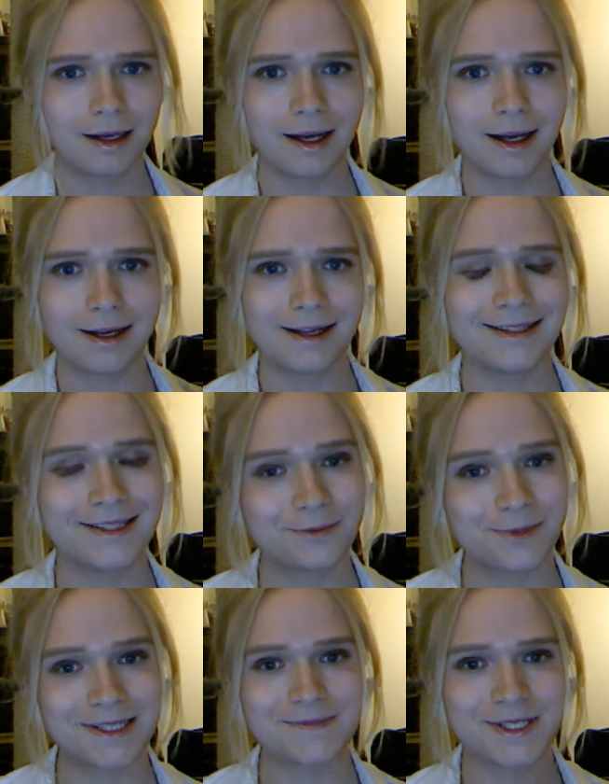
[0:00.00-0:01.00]
Hi, and
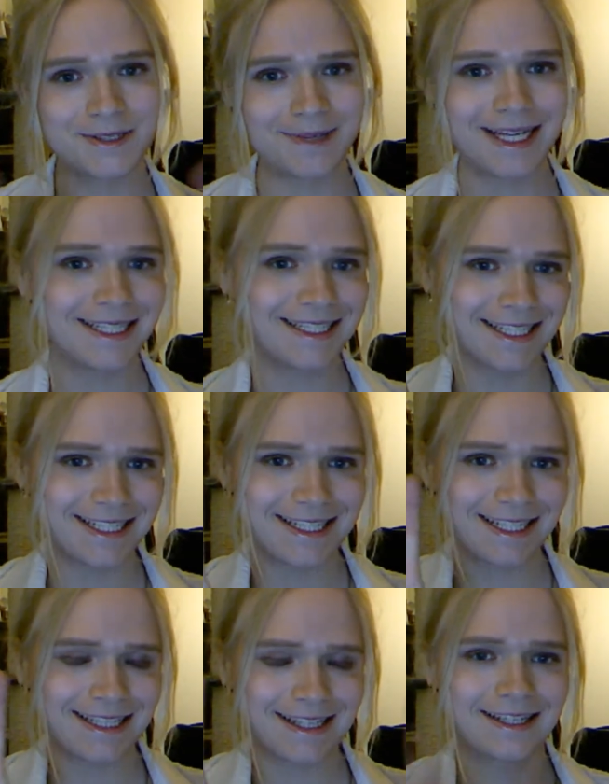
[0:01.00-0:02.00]
welcome to my
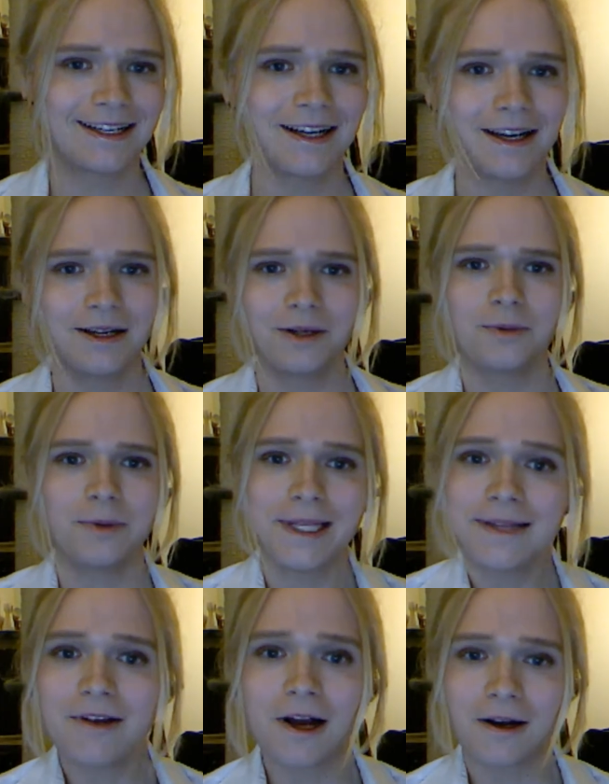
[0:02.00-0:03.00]
sixth
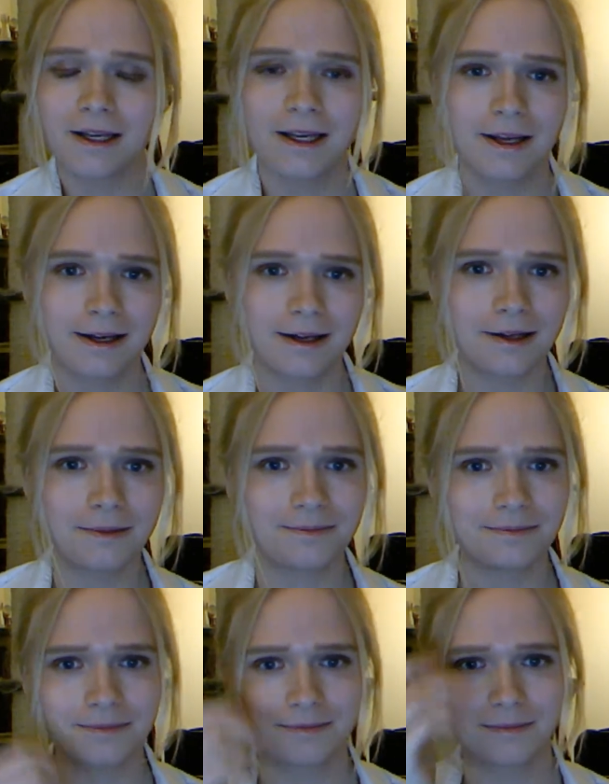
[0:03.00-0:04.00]
weekly vlog.
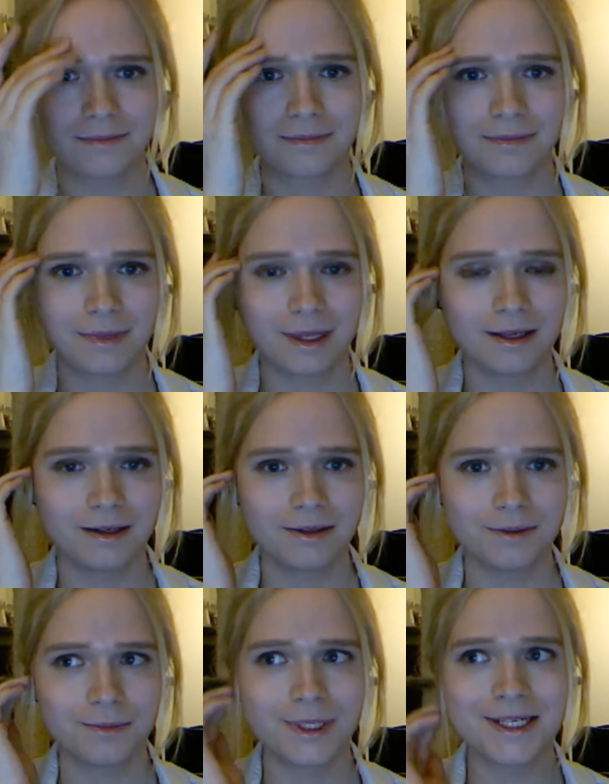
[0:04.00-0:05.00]
Um,
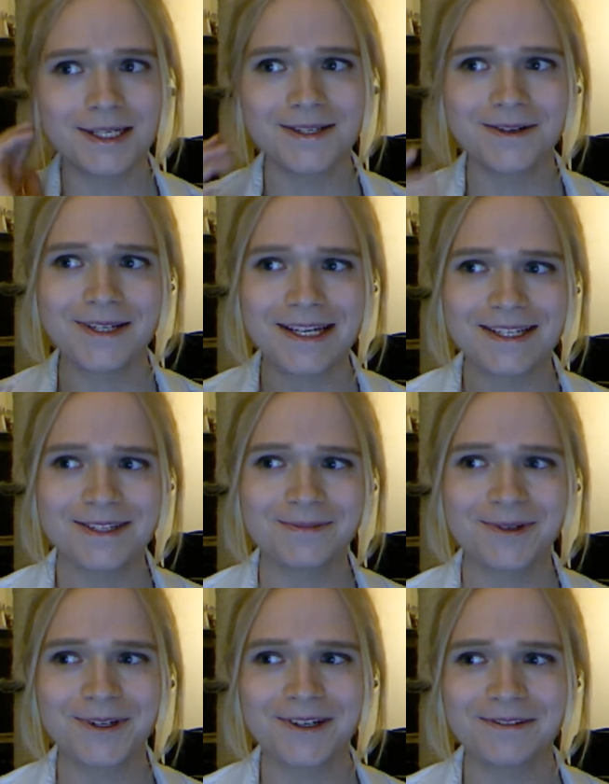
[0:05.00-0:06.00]
just turned into
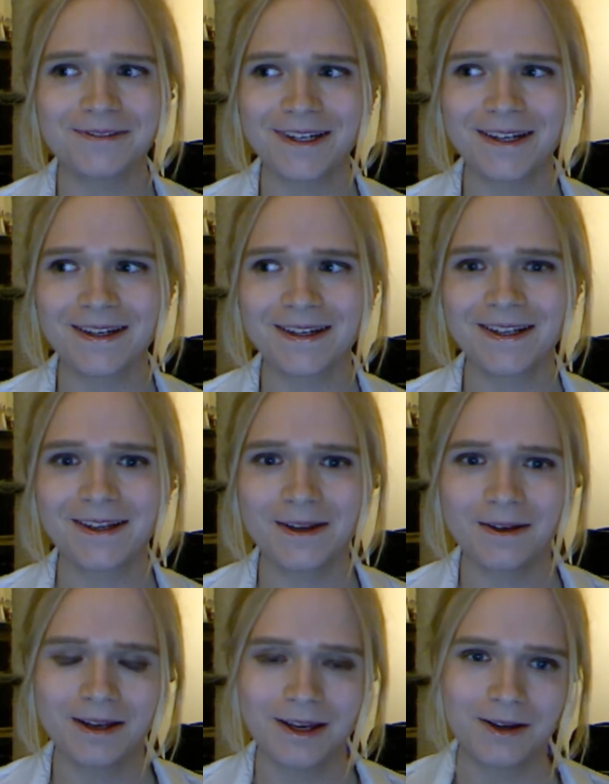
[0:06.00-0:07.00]
more of a
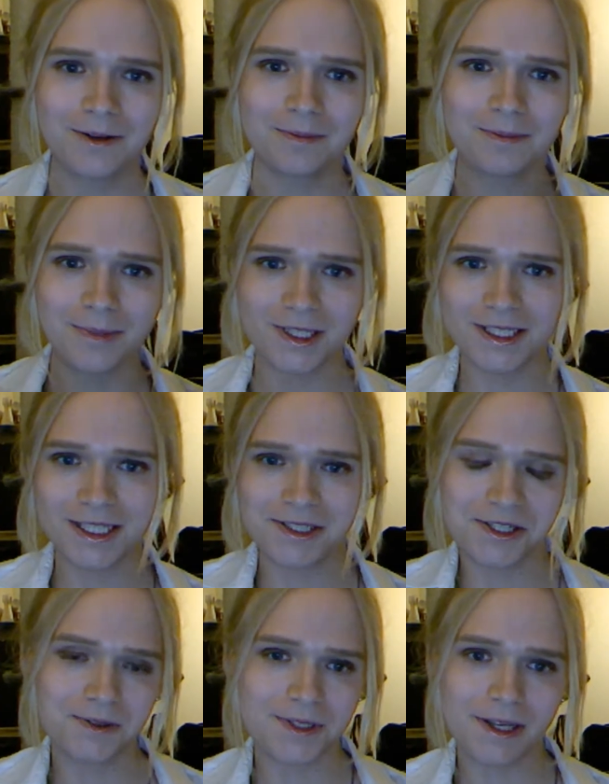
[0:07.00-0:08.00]
Monday,
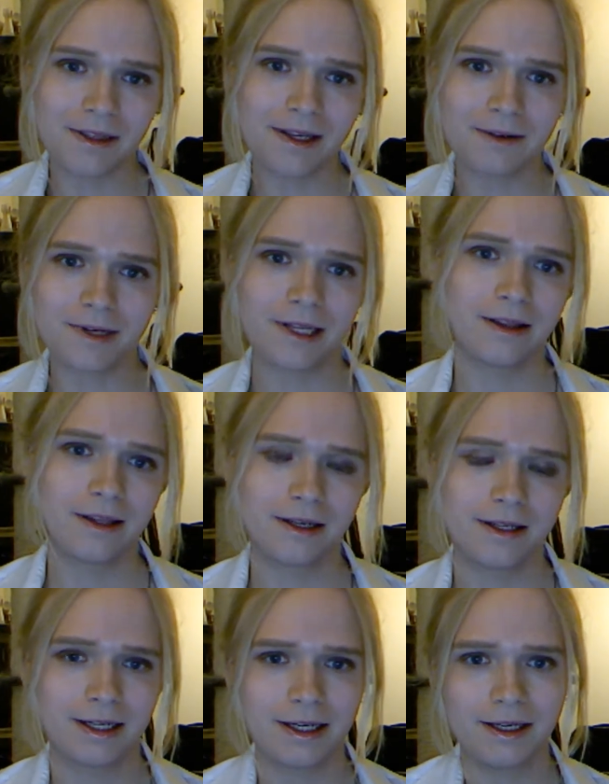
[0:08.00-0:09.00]
Tuesday thing rather
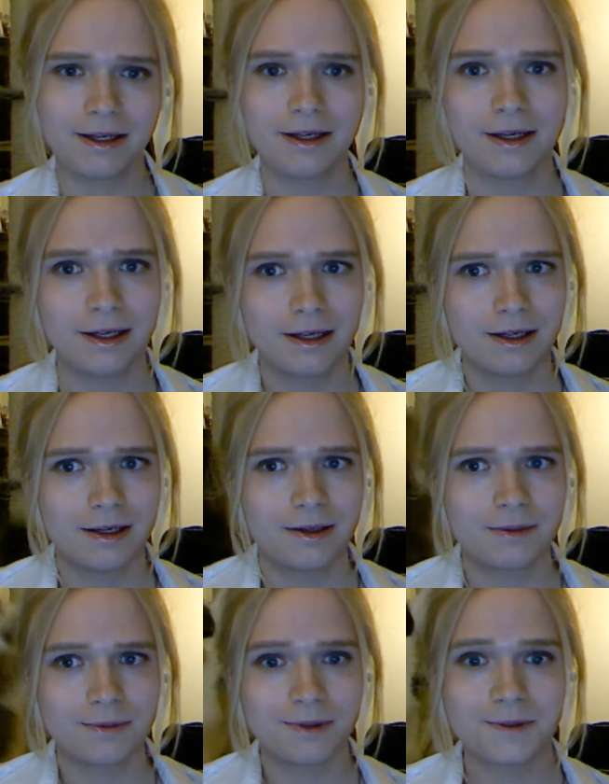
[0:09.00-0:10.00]
than a,
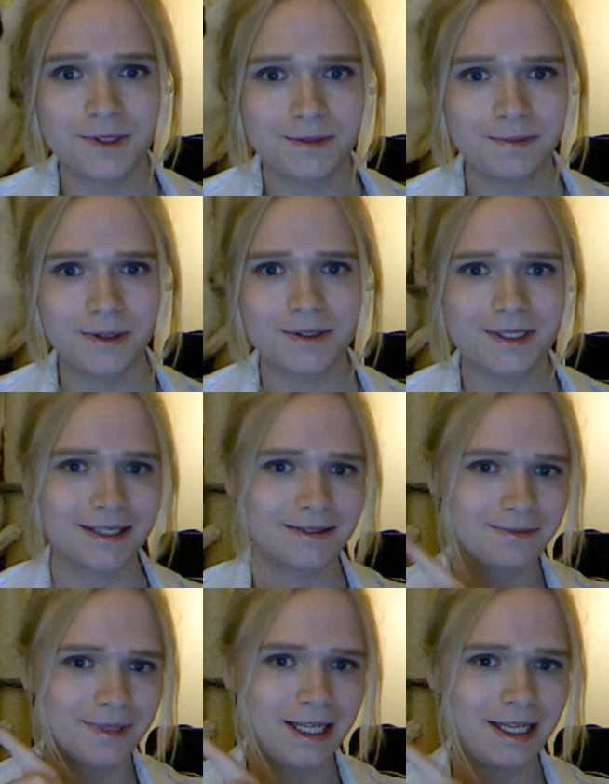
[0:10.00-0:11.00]
what was supposed
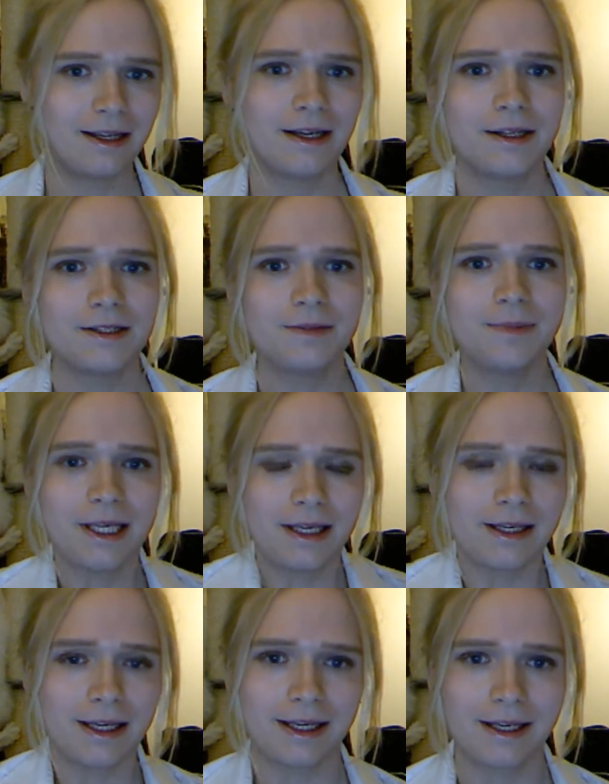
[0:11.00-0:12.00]
to
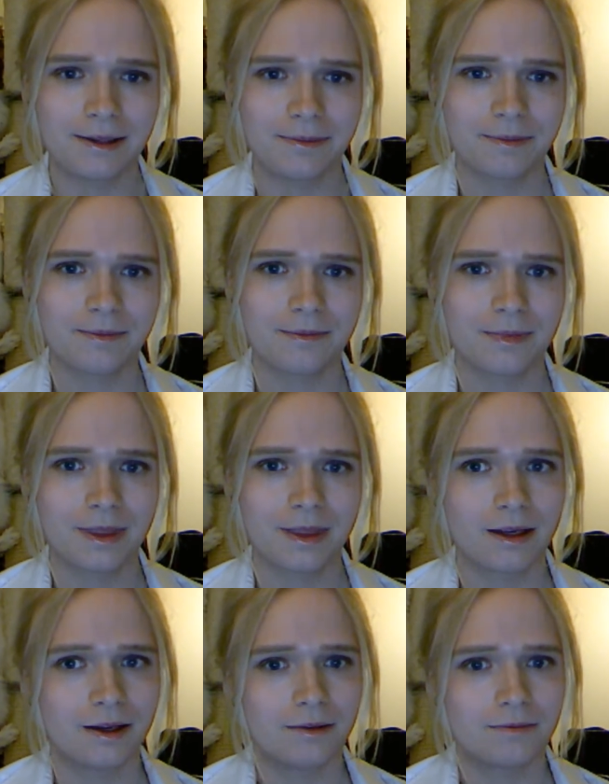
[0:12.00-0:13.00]
be a
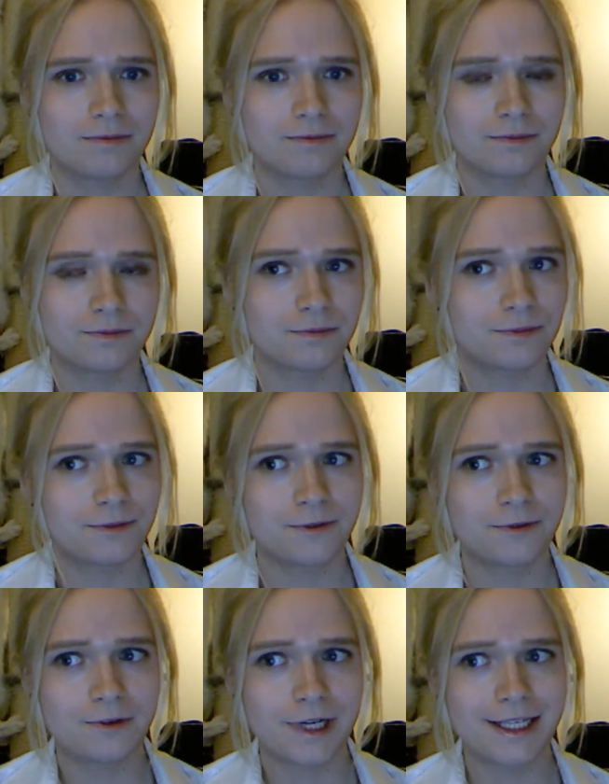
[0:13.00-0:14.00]

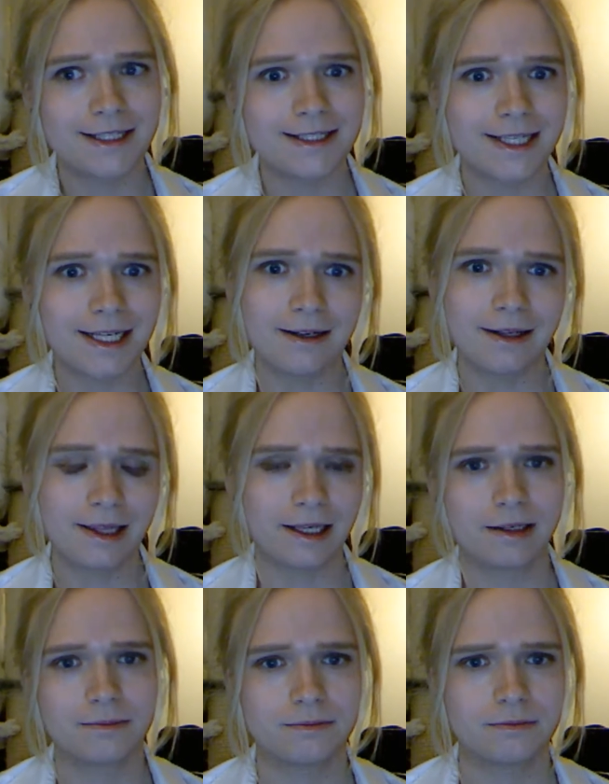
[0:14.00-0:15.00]
Friday, Saturday thing.